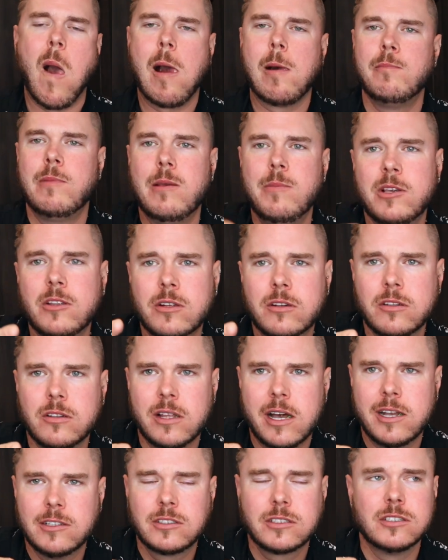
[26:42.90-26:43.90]
Maybe a little
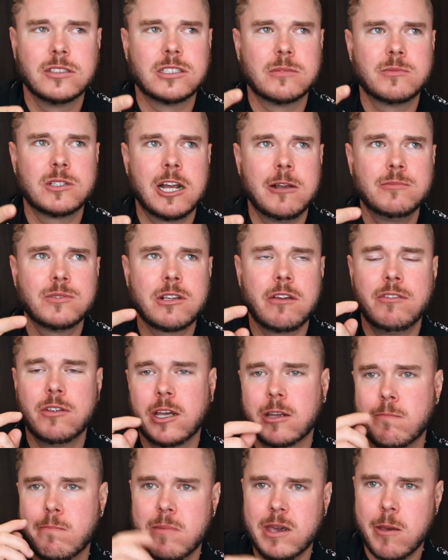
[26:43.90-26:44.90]
less, because sometimes I feel
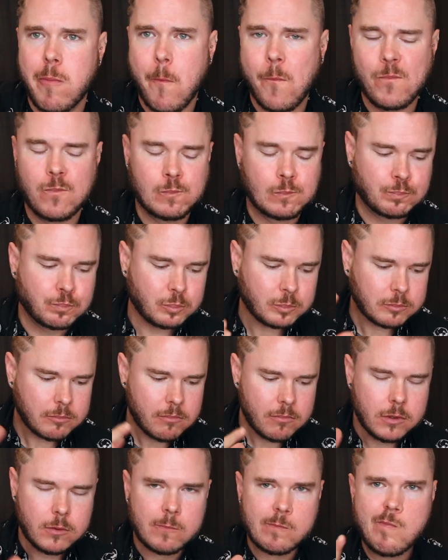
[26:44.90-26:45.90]
like mint,
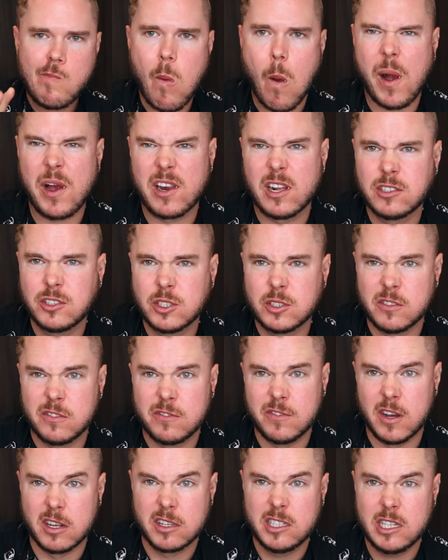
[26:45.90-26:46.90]
it gets a little
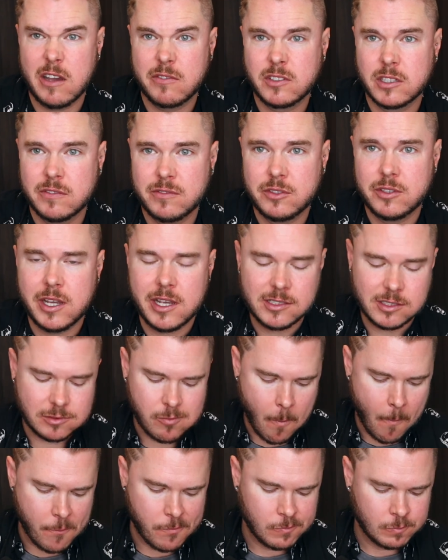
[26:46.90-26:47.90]
funky after a few
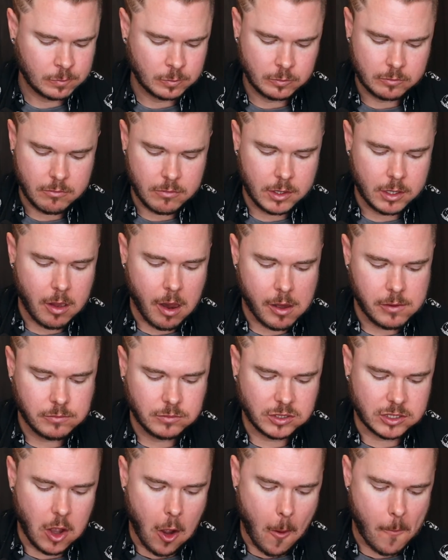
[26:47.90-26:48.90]
days.
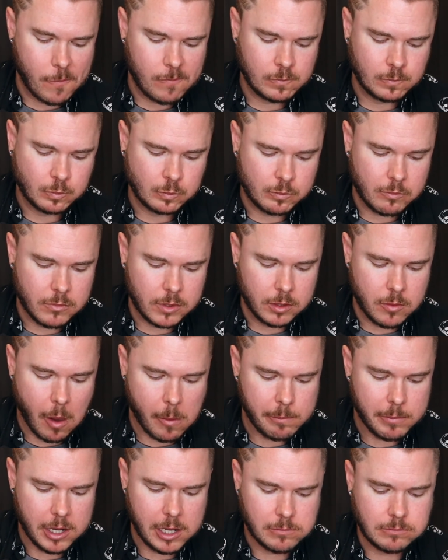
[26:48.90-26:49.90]
So,
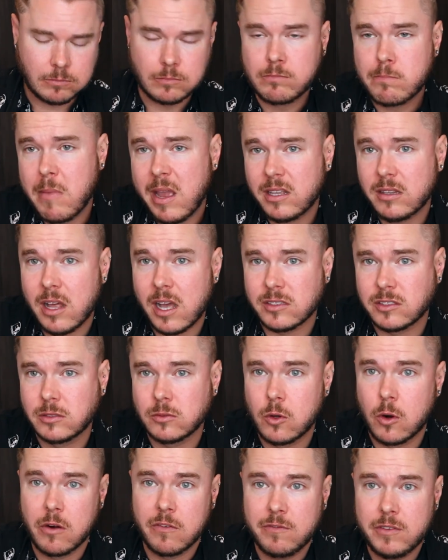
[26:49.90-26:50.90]
but make less,
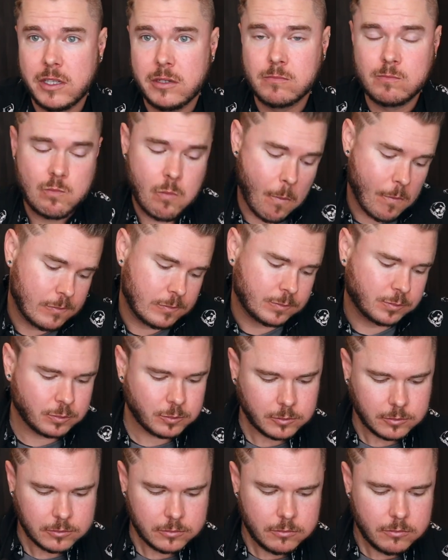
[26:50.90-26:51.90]
or feed
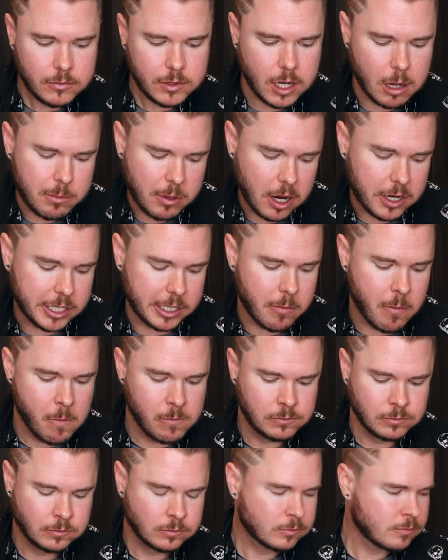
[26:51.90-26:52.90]
a party,
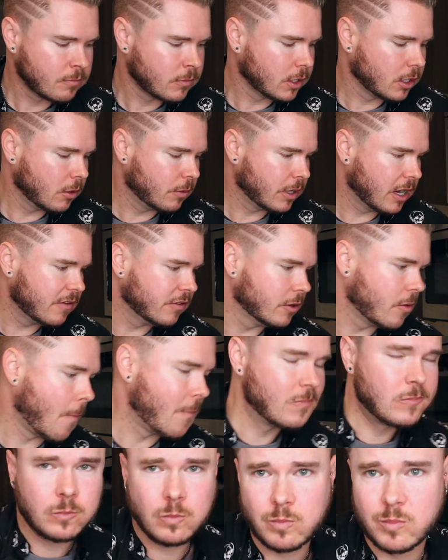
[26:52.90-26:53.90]
or whatever.
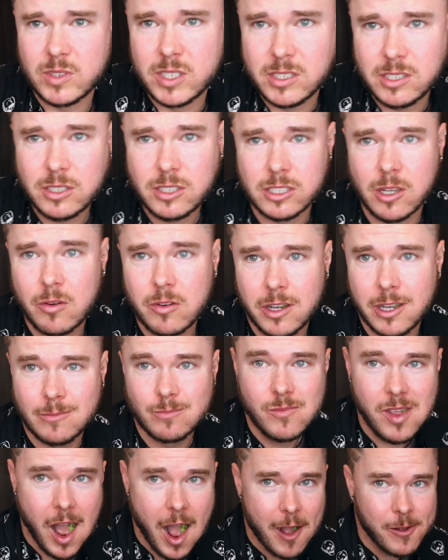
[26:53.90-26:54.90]
This is so good.
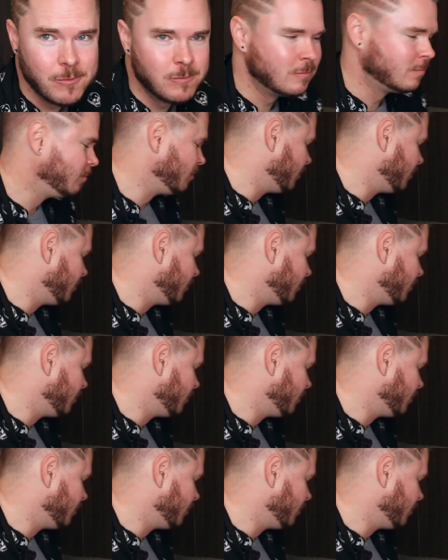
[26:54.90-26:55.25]
Huh.